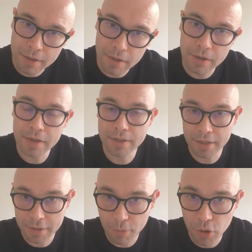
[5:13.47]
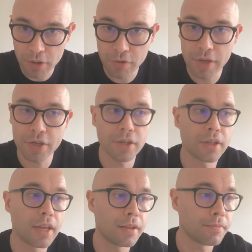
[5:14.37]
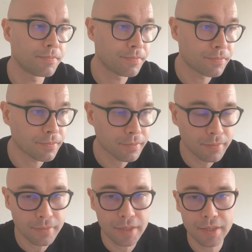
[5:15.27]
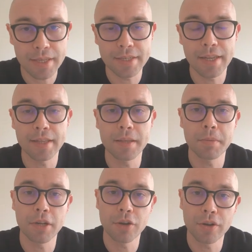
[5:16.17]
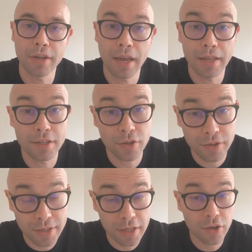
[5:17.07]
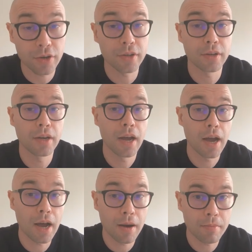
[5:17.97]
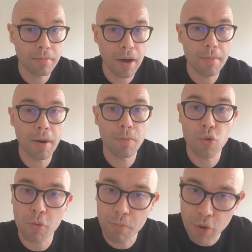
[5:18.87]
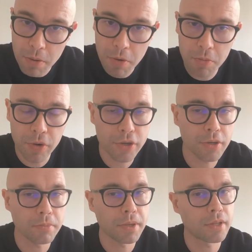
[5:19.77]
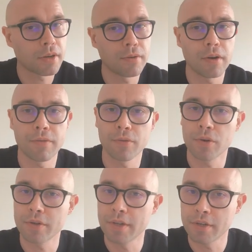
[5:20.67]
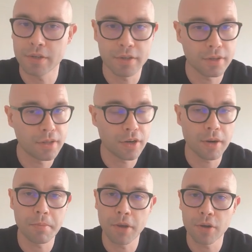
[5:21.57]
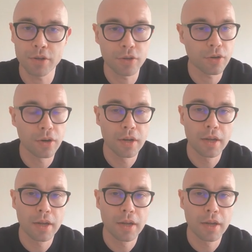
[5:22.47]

it's a smaller region than Saint-Emilion, and it's considered a more premium region. But of course, there can be also